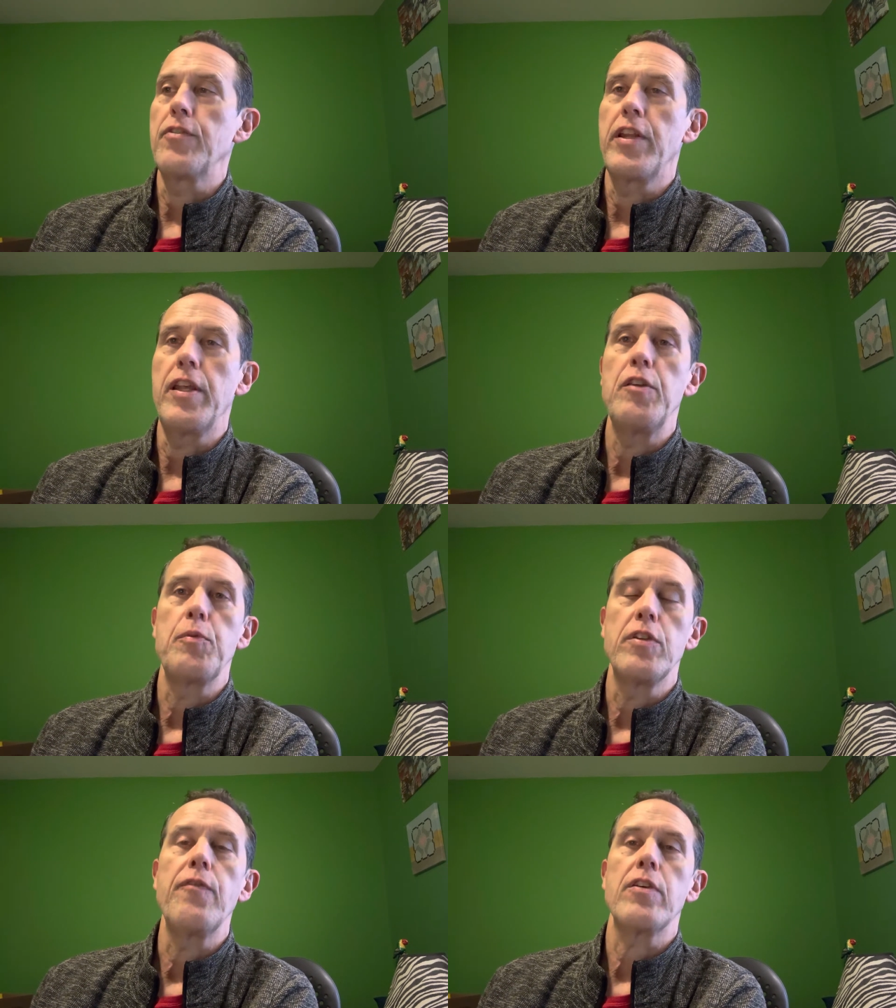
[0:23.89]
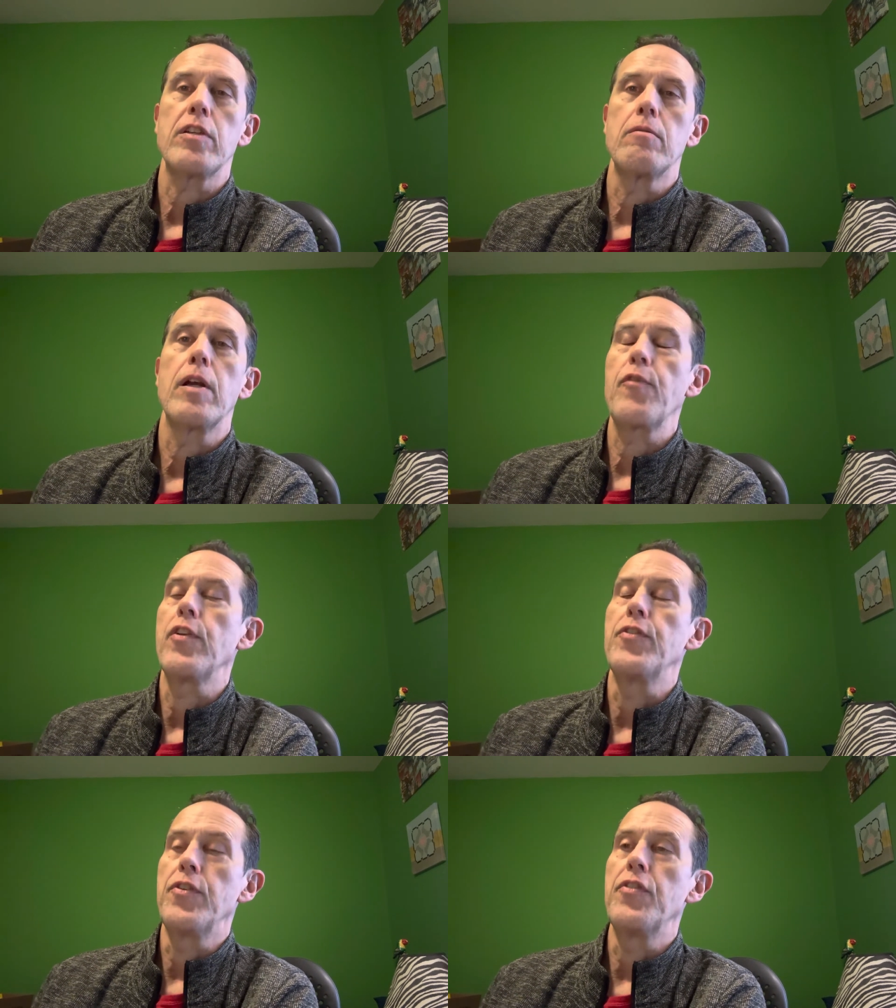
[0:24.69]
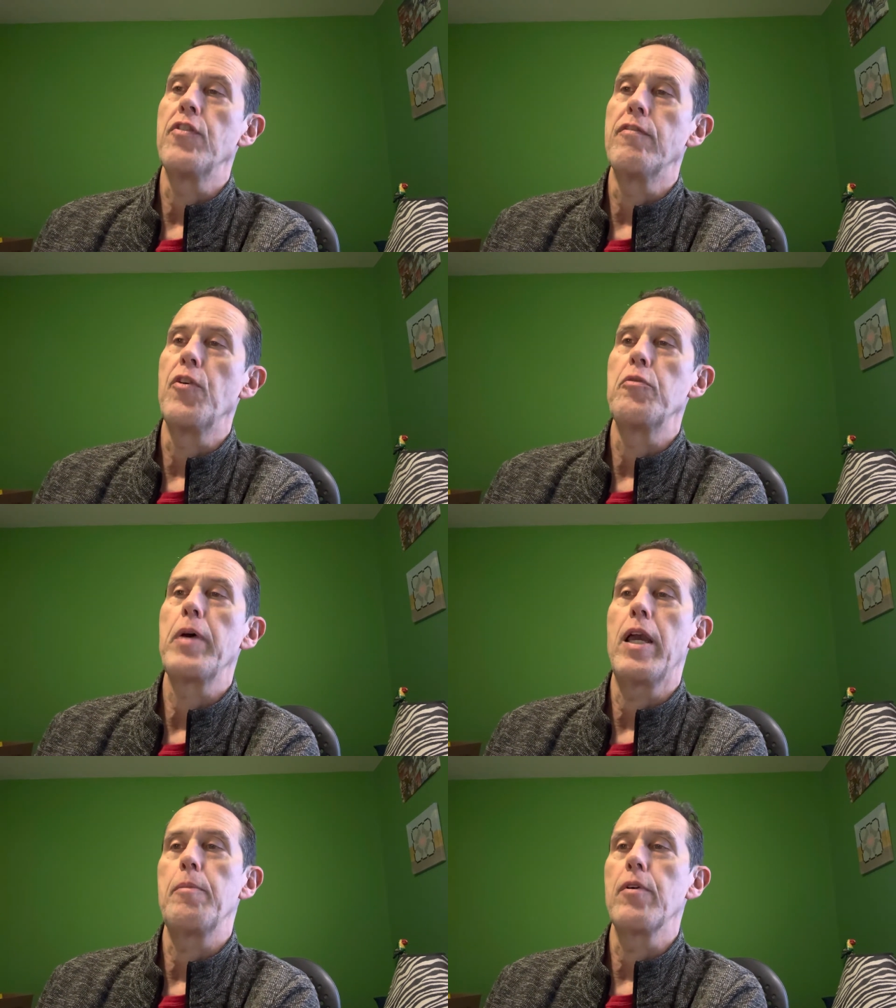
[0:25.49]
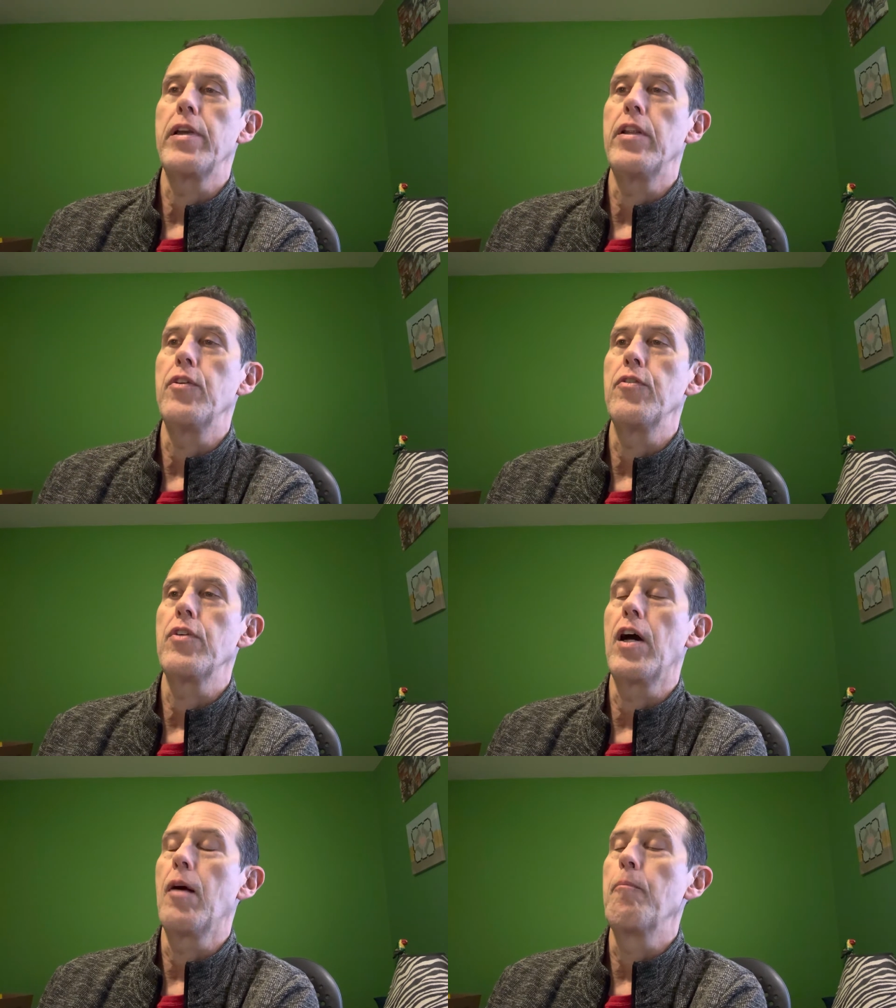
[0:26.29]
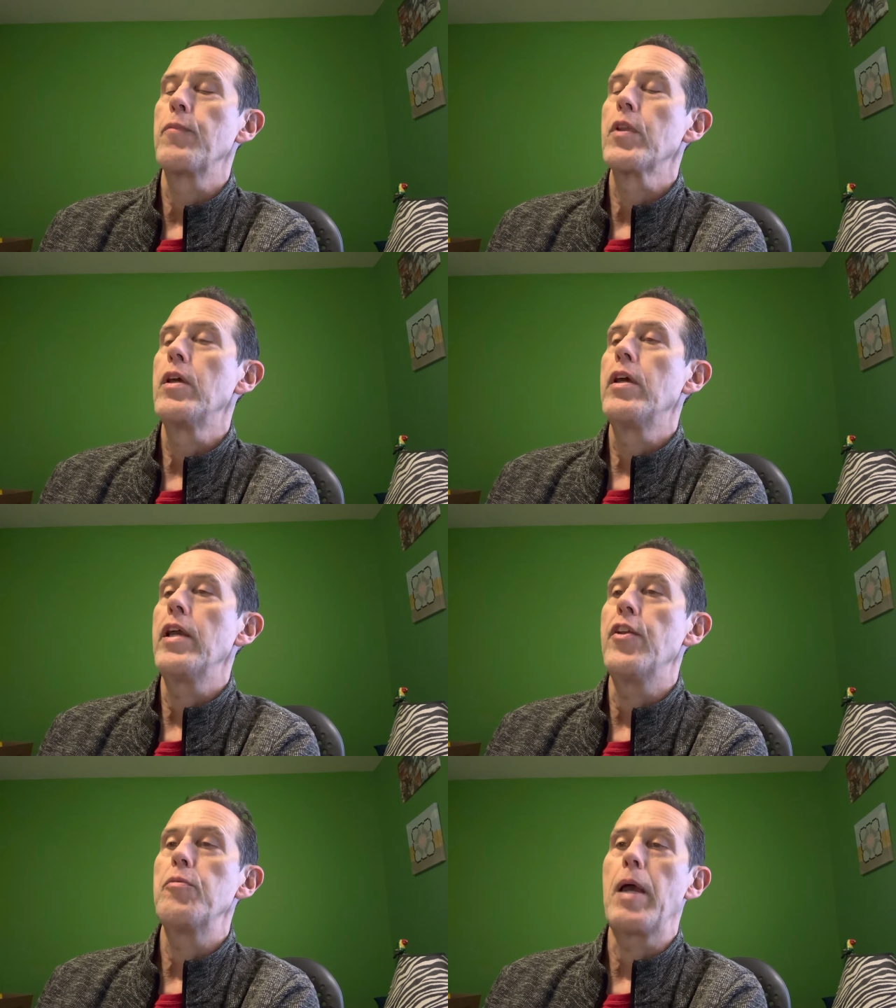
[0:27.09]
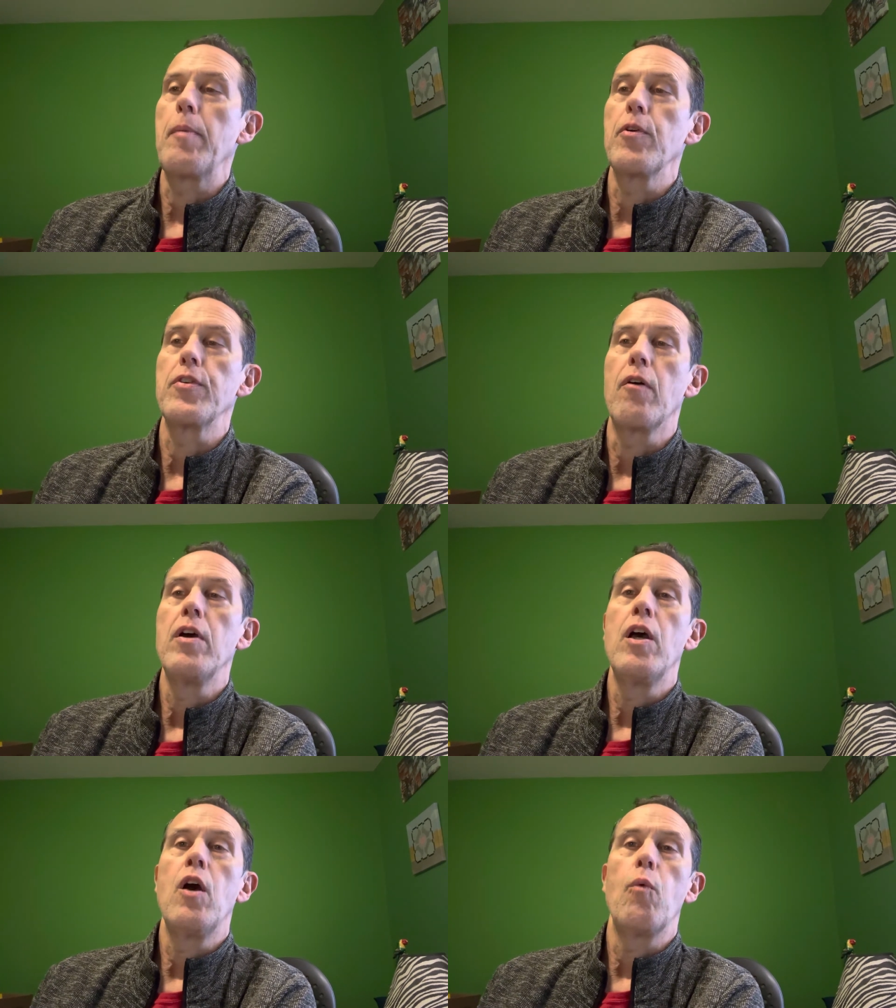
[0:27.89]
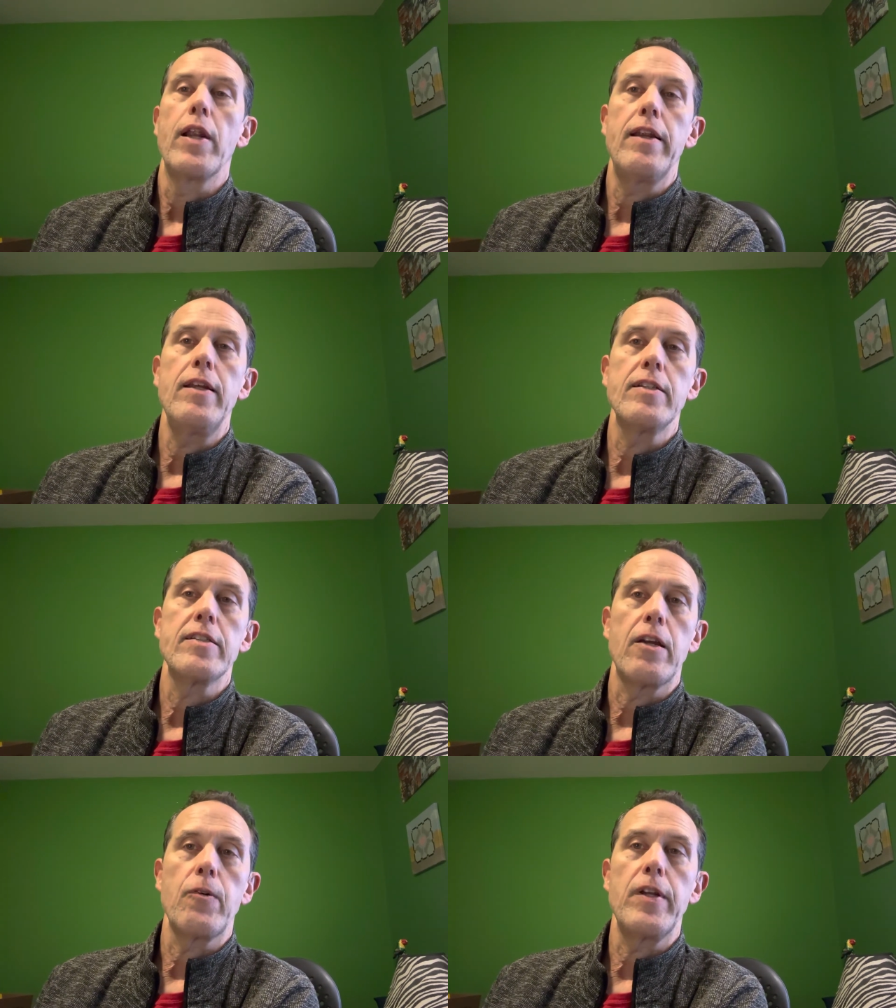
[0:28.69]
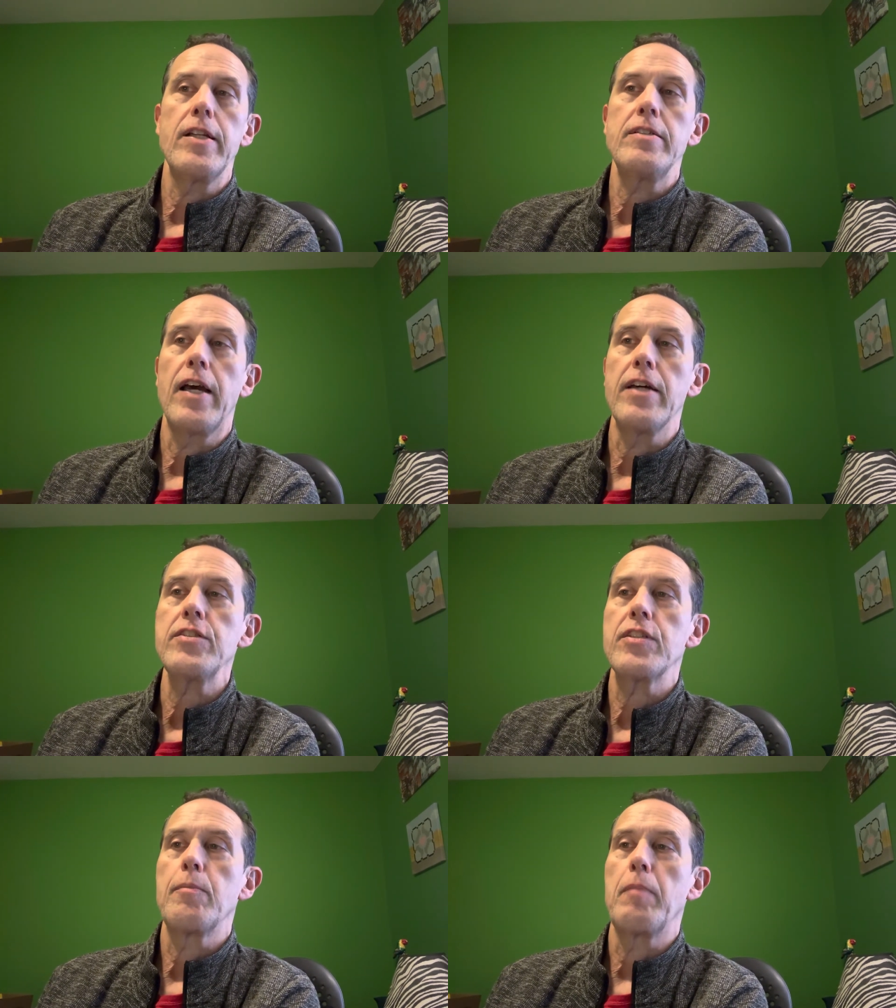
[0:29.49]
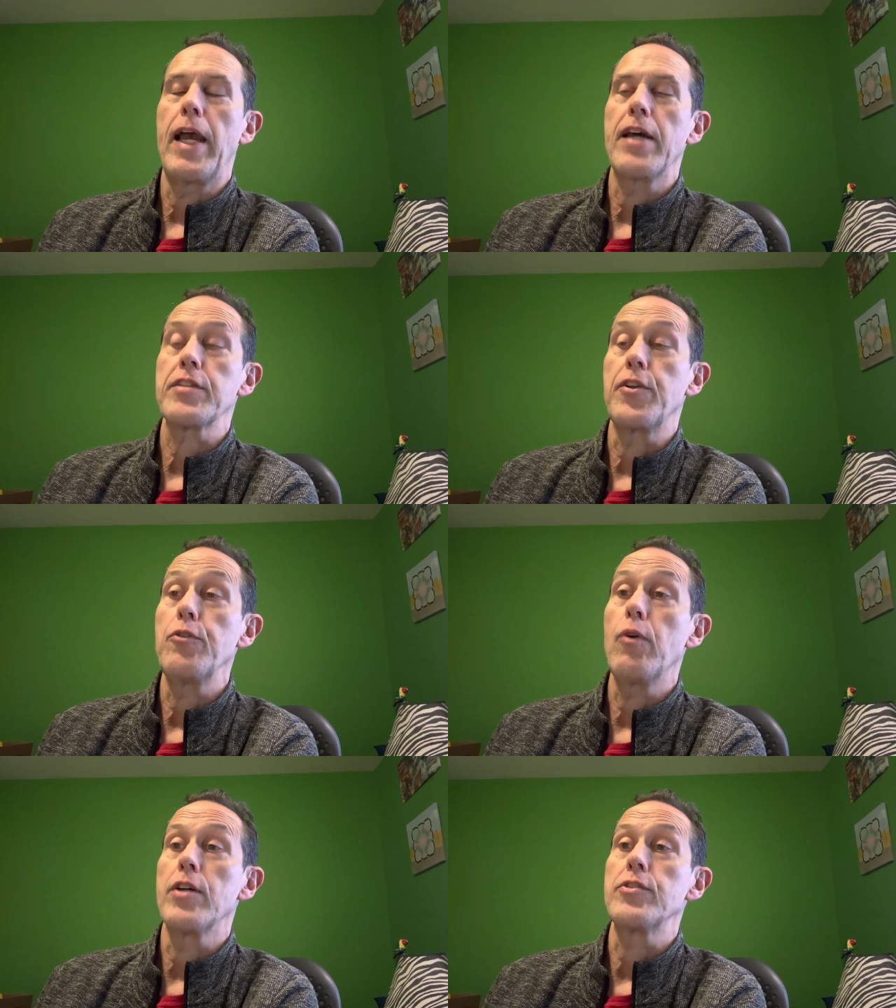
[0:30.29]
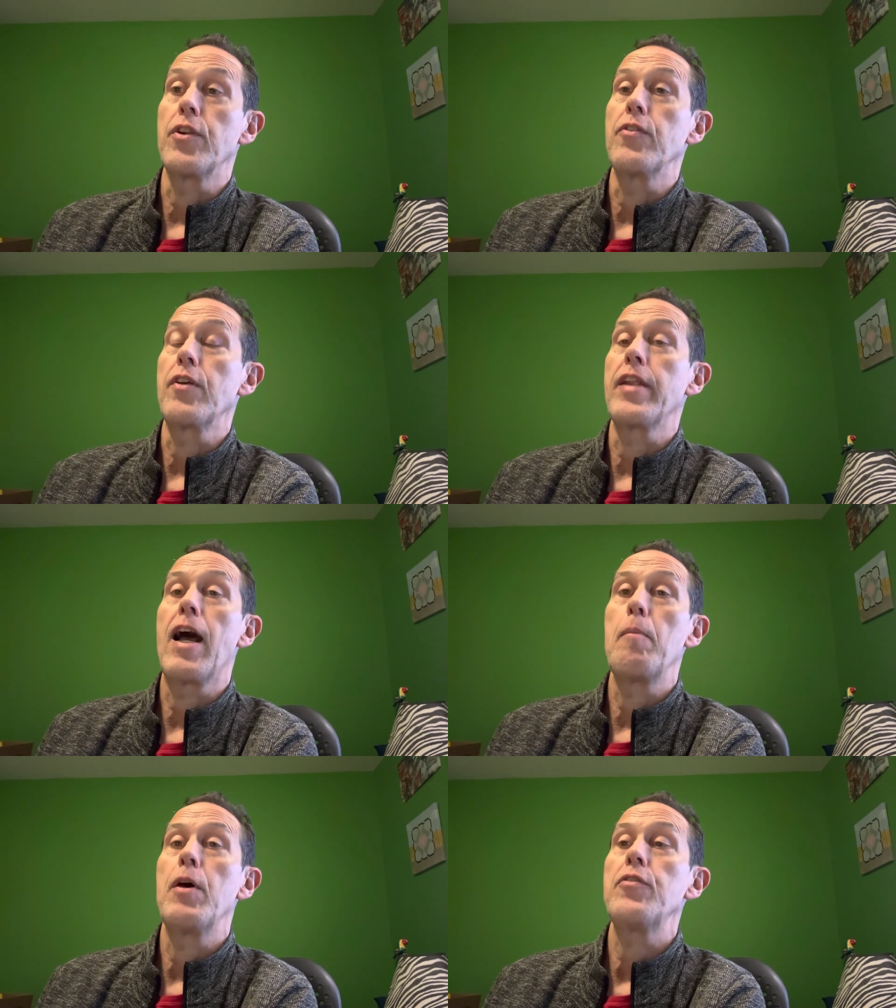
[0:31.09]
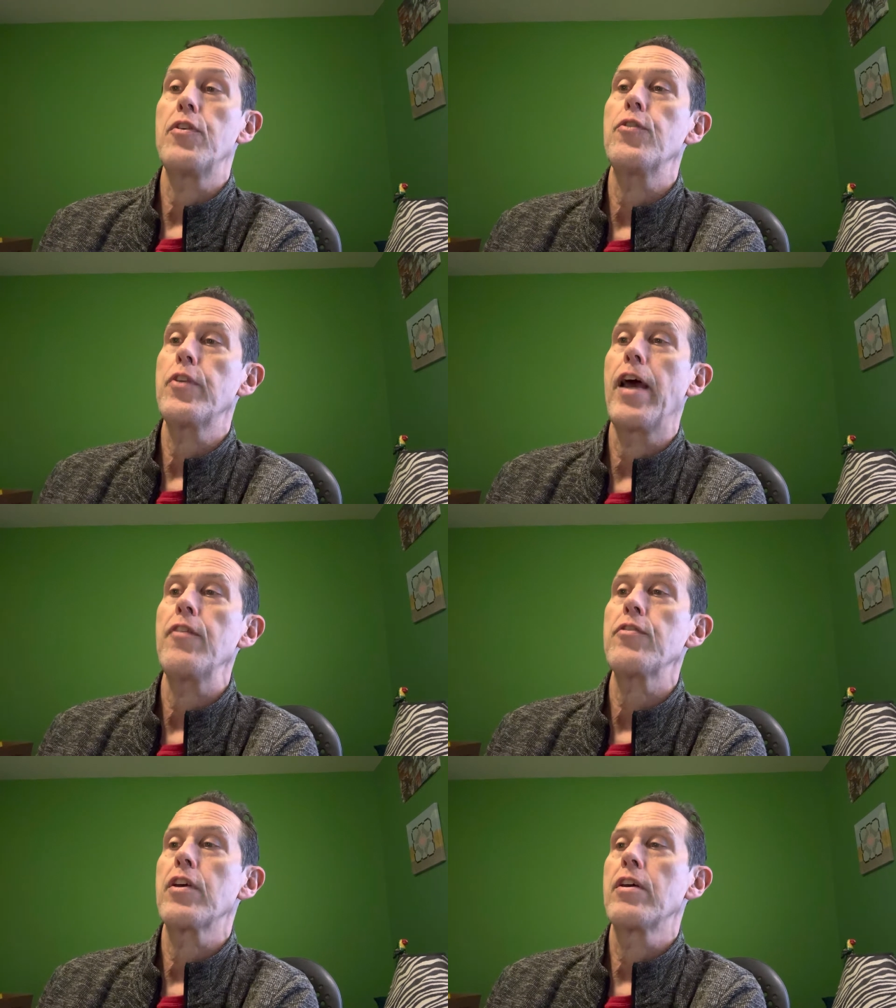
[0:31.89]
And he specifically references the Vose paper in his paper. So what I did is I created a test by asking two questions. I said, how messy is your desk?